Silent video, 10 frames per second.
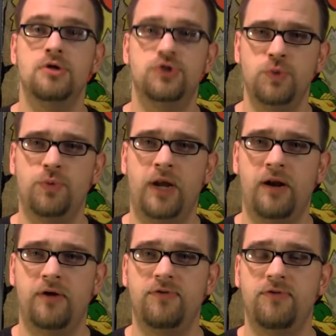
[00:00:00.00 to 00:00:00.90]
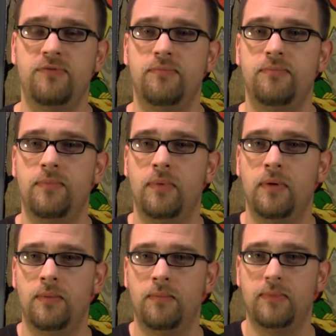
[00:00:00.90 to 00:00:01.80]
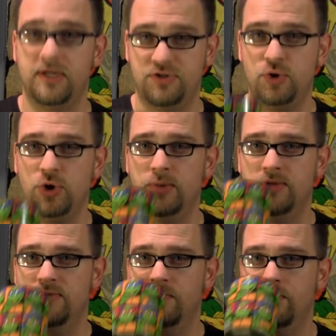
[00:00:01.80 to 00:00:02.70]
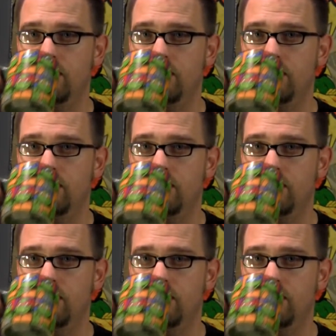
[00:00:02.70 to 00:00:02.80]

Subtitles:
2 predators and 2 humans.